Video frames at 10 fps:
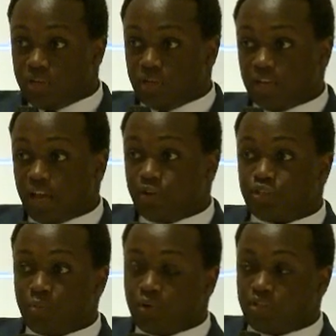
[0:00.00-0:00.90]
It kind of
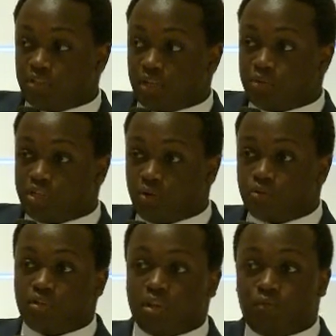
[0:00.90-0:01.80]
separates the stem
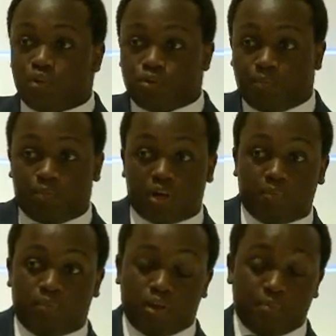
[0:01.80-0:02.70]
cells and runs your
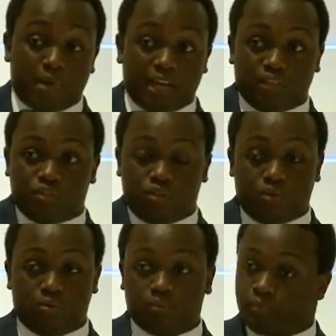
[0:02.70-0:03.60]
blood back into
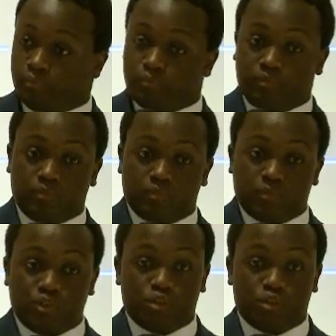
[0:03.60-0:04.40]
your